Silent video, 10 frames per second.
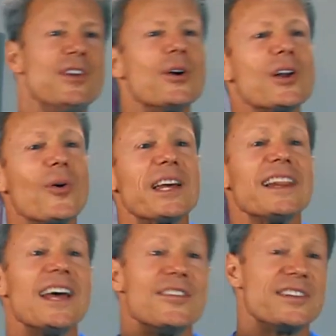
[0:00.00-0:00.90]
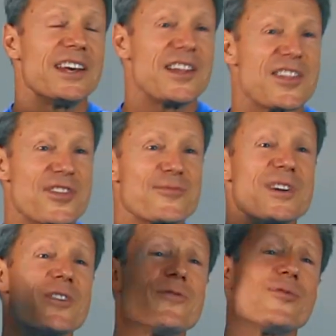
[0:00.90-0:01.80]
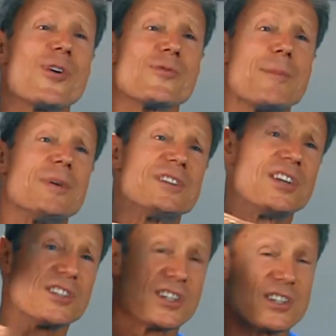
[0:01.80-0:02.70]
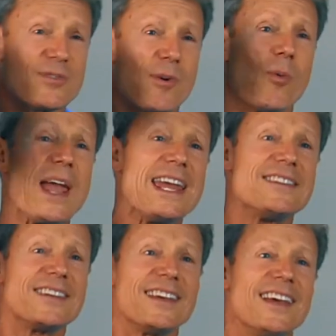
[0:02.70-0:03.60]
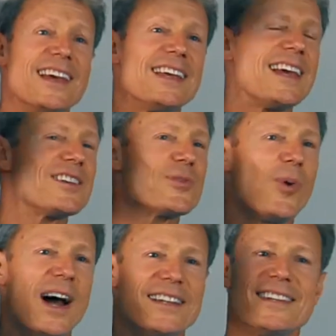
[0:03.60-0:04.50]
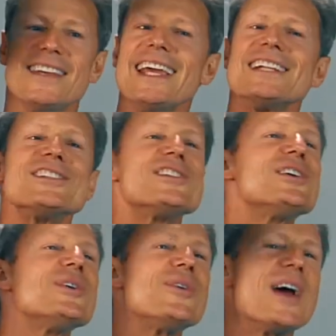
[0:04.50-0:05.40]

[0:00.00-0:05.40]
you can only lift 3 or 4 repetitions of a weight, guess what? It's too